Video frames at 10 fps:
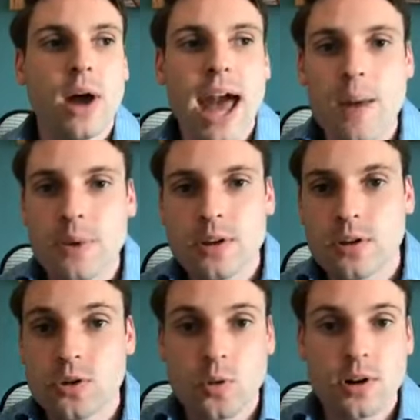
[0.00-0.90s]
What
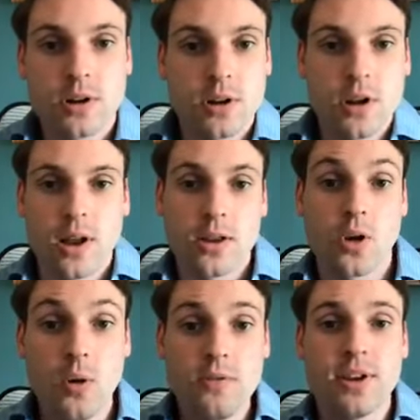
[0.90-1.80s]
happened during
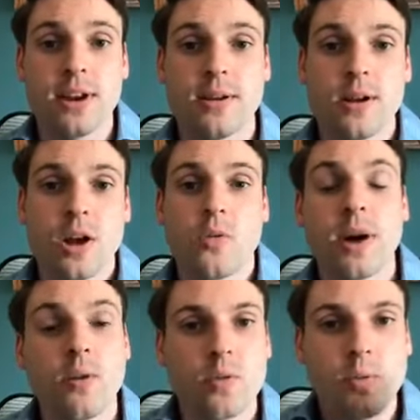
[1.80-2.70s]
COVID, right?